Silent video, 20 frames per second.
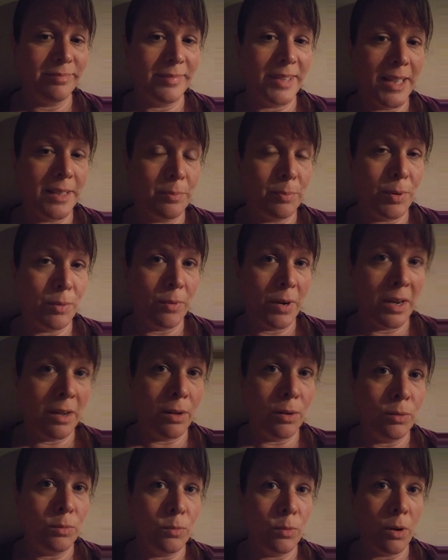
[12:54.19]
Let's be
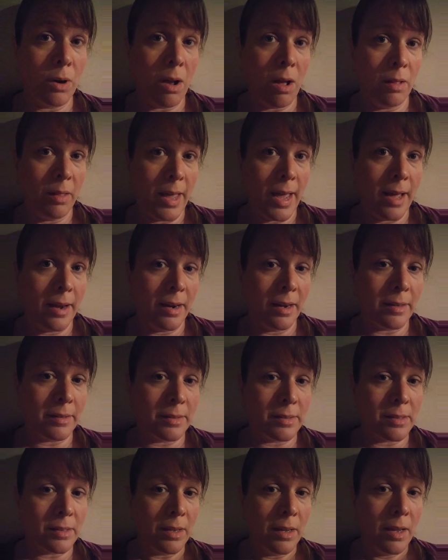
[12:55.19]
real. We're all
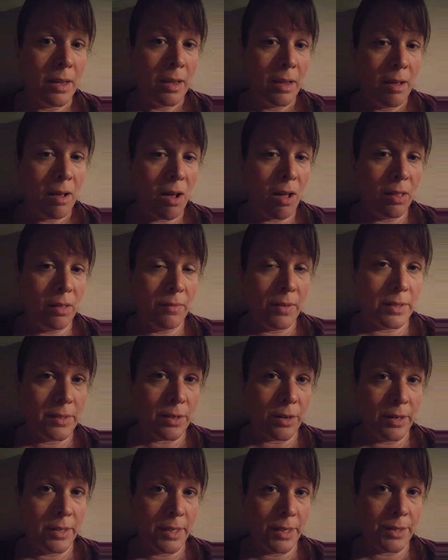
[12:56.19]
addicts. All of us
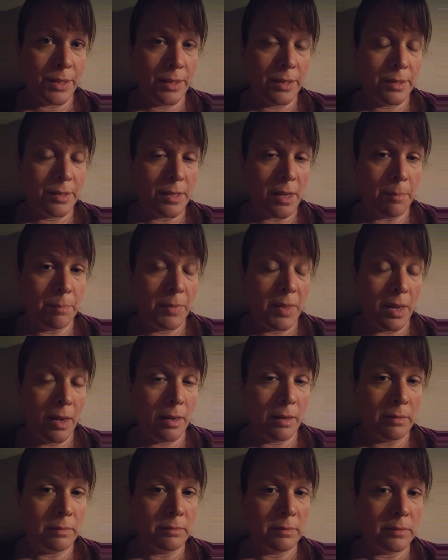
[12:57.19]
are addicted to
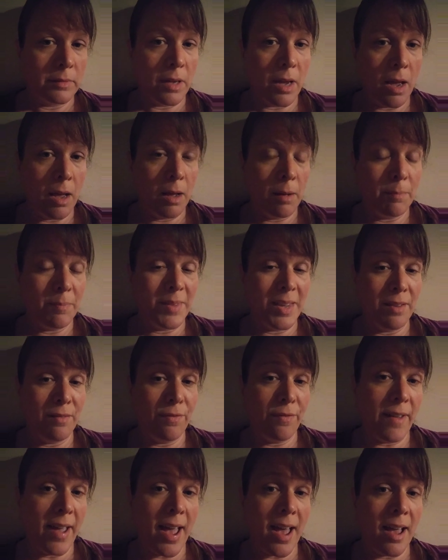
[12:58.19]
something. In
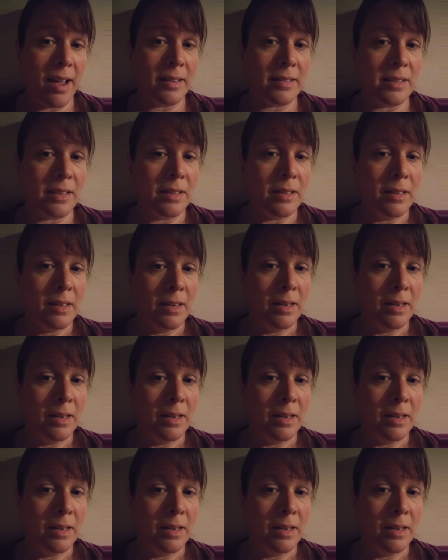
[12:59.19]
fact,